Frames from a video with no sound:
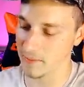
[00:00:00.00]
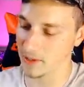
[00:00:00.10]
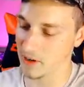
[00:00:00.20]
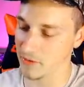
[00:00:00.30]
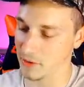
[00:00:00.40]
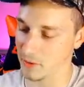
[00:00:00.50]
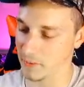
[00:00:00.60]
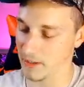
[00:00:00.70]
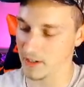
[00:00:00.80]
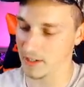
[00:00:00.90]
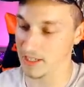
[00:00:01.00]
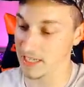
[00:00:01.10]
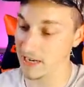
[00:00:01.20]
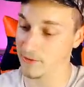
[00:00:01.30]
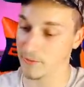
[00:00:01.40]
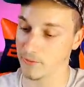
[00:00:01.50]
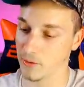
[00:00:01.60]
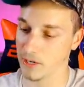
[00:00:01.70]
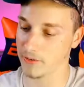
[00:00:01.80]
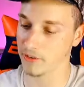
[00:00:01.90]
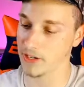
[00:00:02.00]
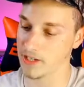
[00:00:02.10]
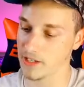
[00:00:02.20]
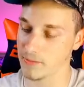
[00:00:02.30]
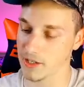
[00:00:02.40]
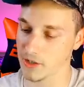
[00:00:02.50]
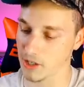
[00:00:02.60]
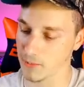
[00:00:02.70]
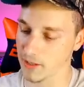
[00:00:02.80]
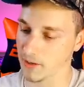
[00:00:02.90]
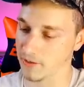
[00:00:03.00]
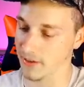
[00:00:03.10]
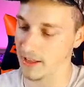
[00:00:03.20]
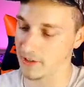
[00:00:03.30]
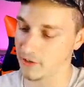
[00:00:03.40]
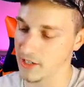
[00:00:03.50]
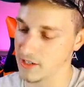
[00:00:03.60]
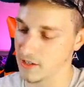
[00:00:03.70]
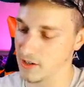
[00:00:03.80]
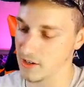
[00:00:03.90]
me know if you want me to save them for whatever reason. But it's got to be a valid reason.